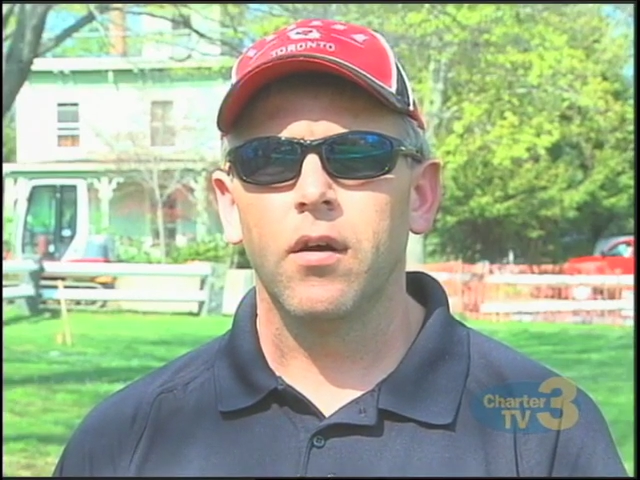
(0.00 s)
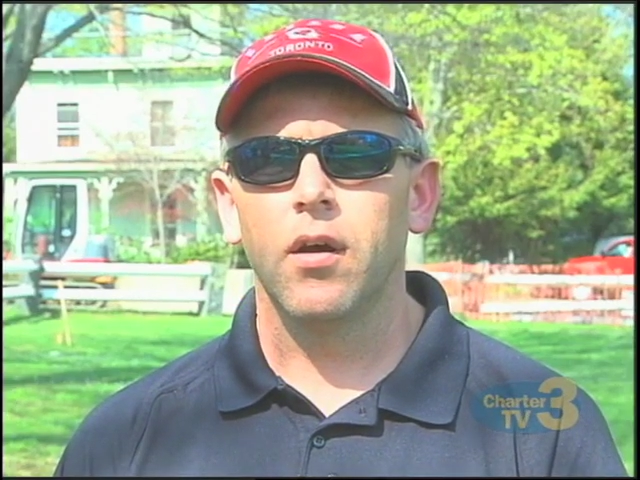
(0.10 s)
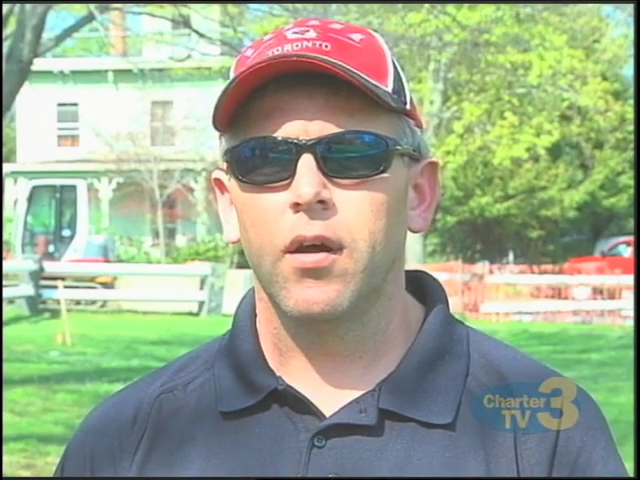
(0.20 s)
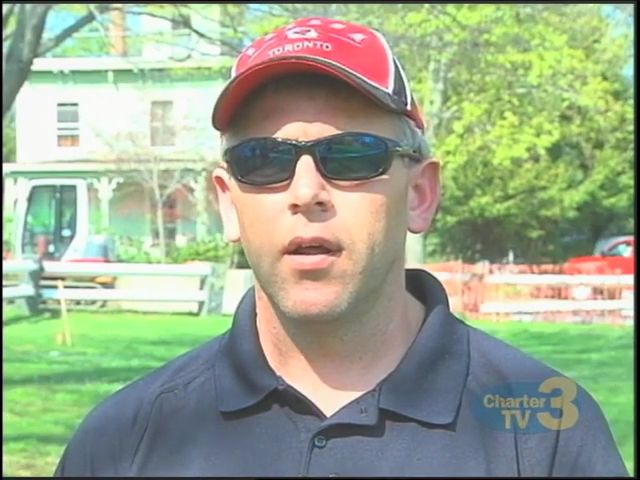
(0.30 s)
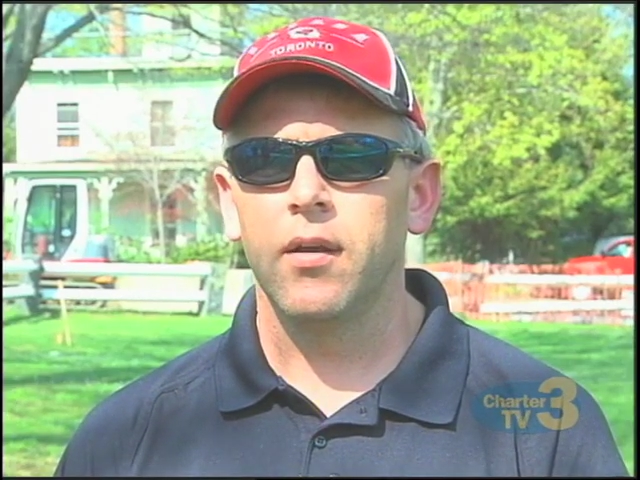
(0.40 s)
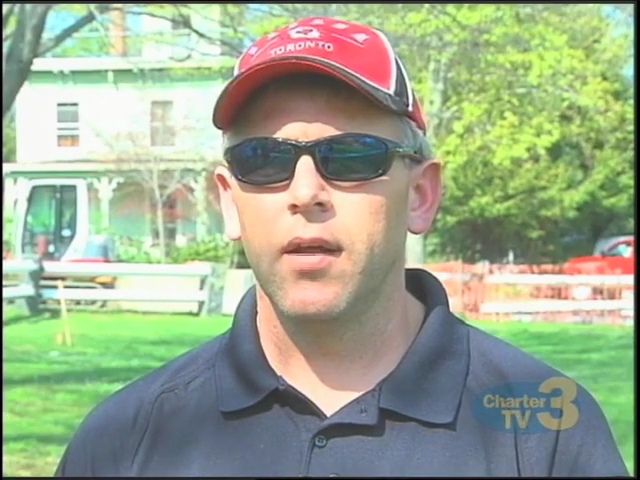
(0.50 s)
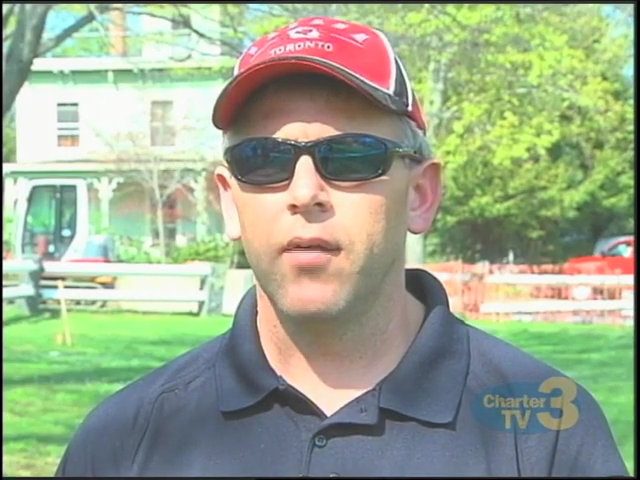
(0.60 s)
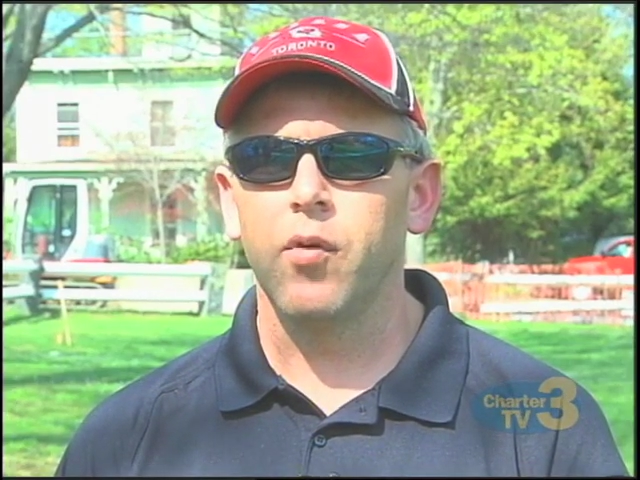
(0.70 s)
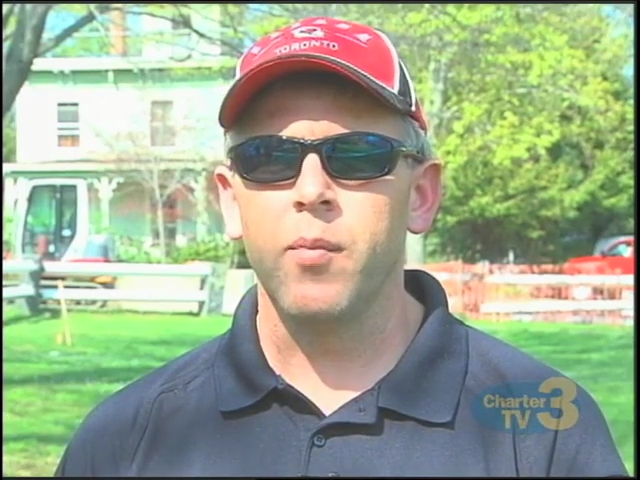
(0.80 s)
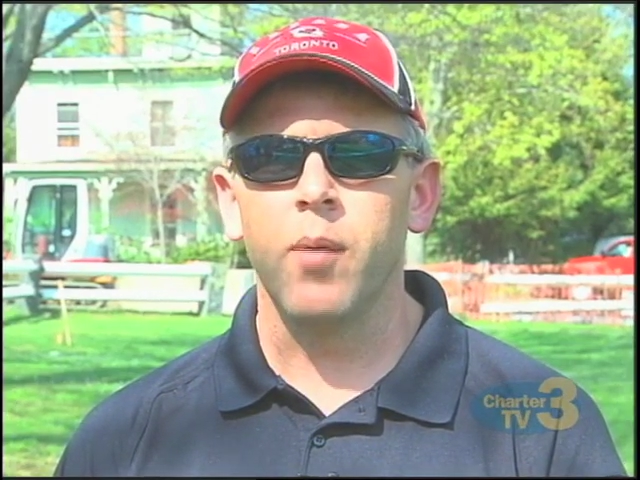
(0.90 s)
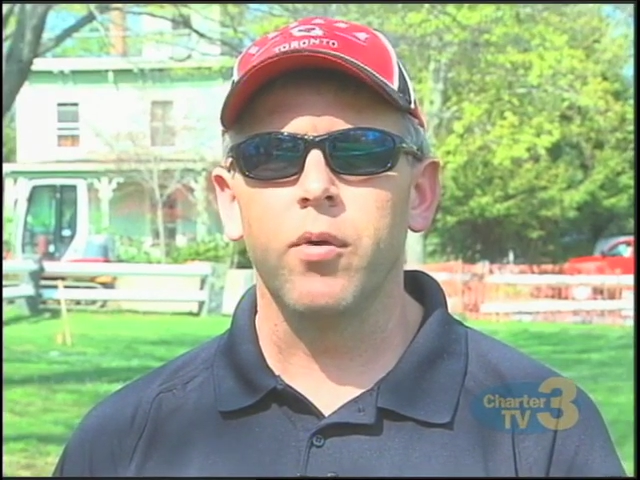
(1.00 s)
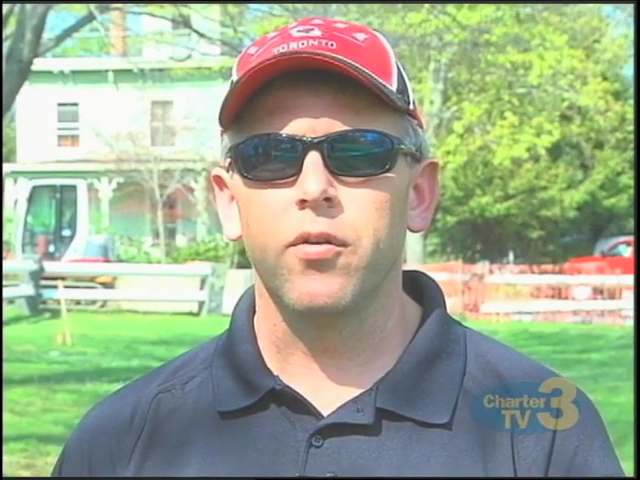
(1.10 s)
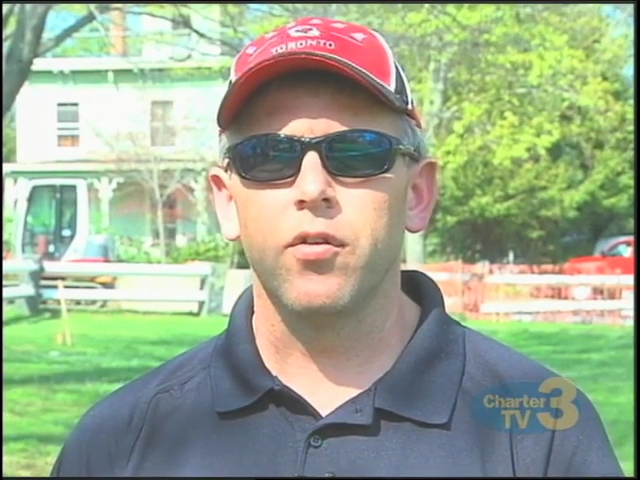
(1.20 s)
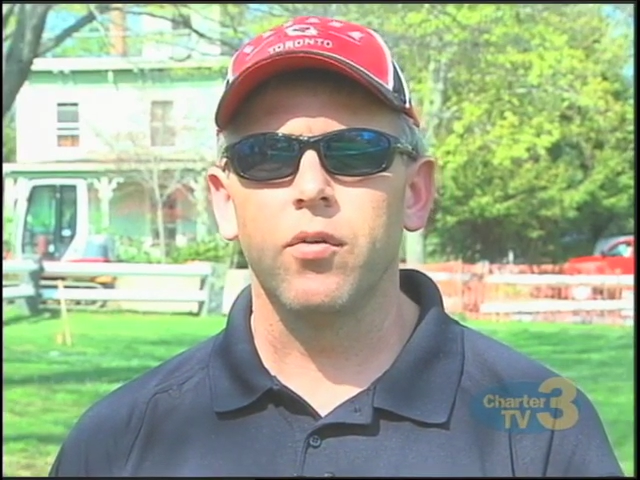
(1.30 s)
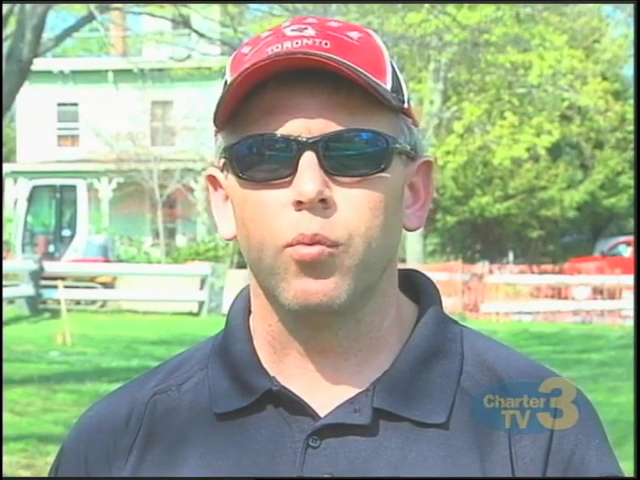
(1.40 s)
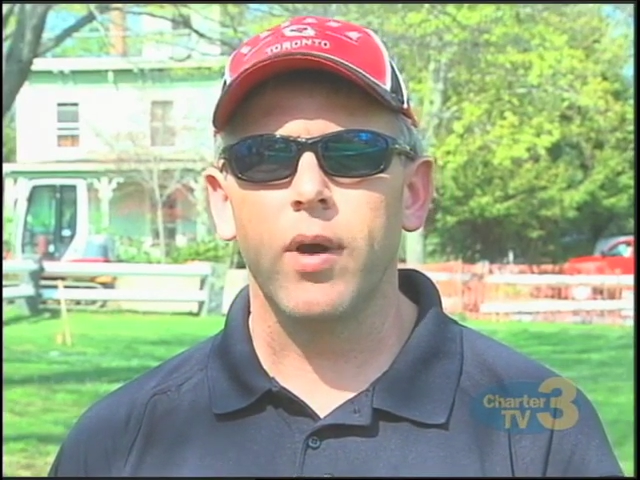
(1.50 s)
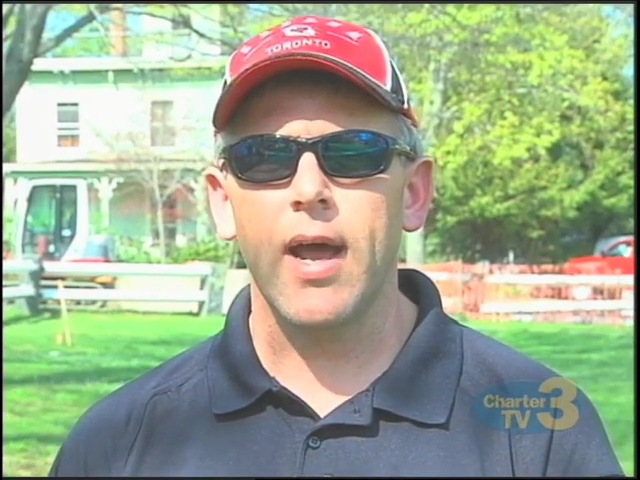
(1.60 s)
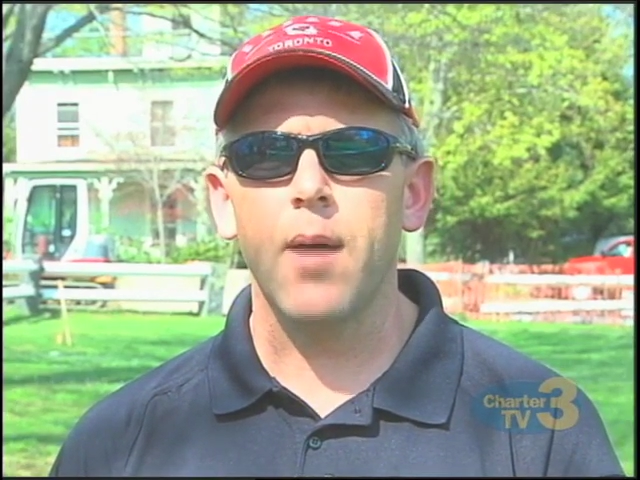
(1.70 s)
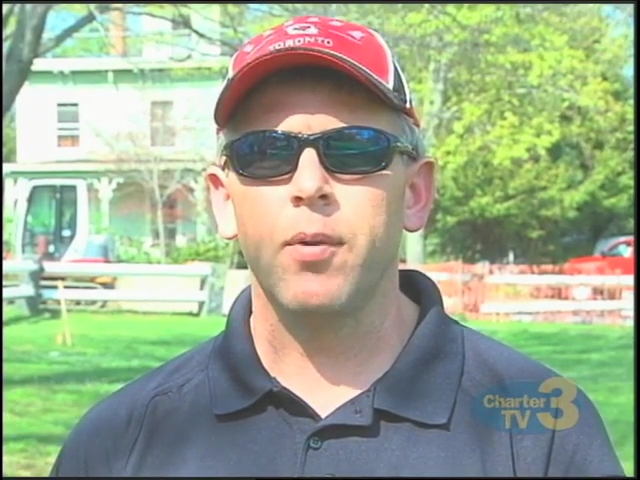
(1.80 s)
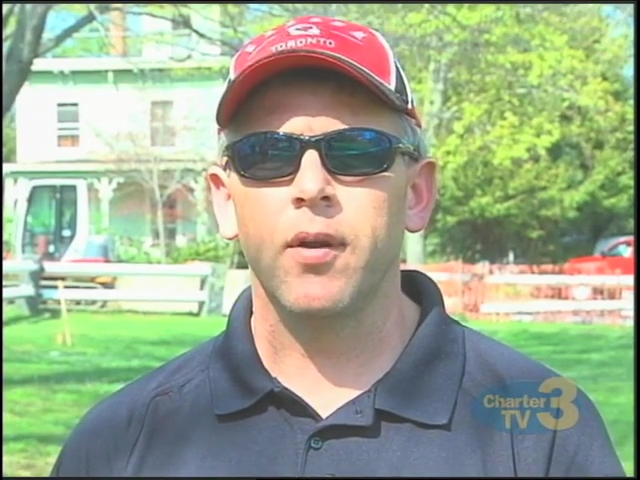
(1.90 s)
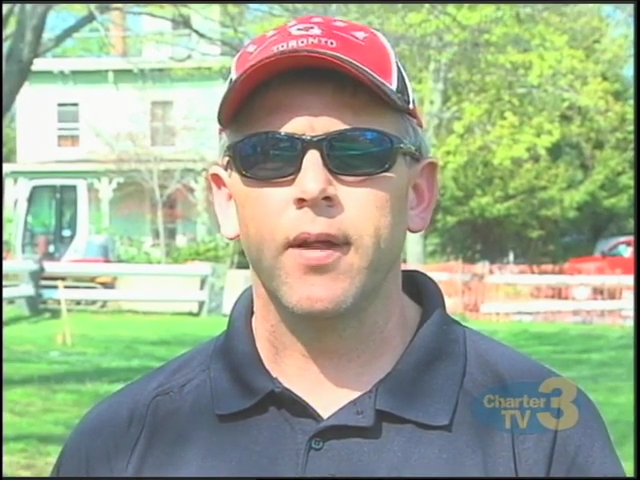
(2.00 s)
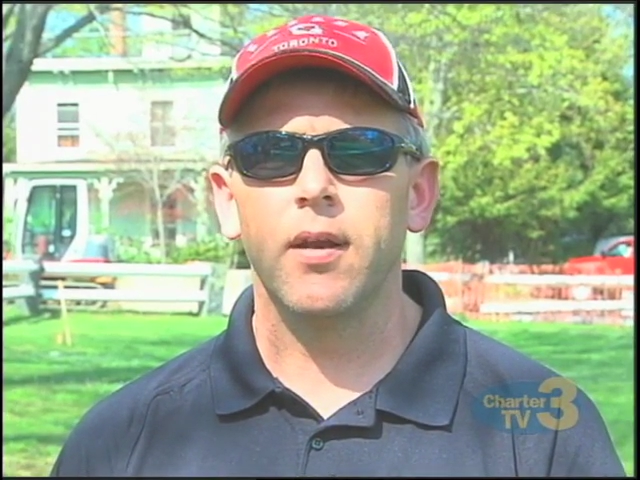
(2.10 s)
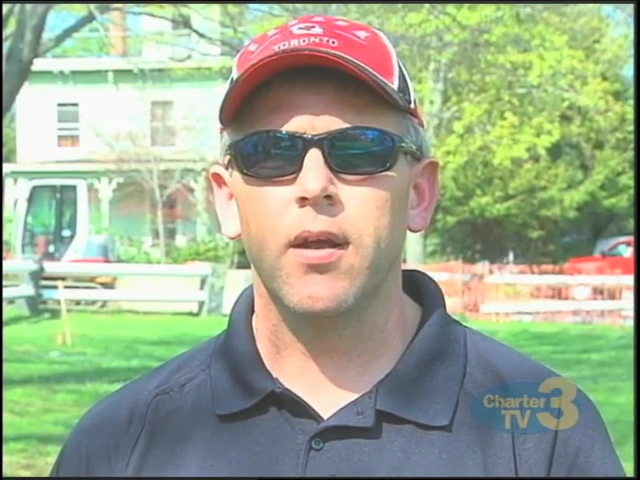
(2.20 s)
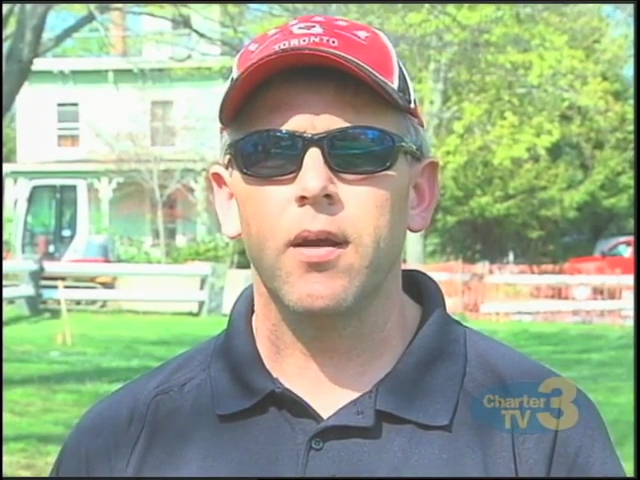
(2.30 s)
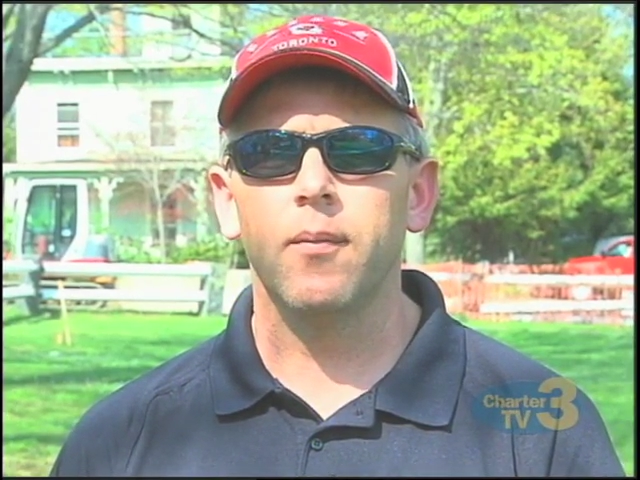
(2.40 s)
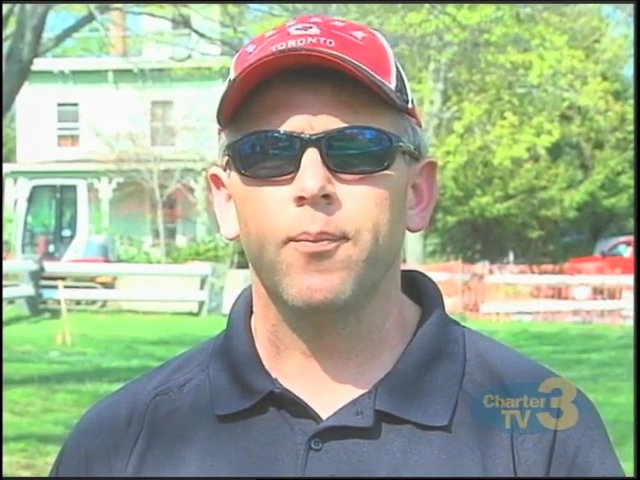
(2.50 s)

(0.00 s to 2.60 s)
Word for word: uh, and, and remember as to what happened on that day.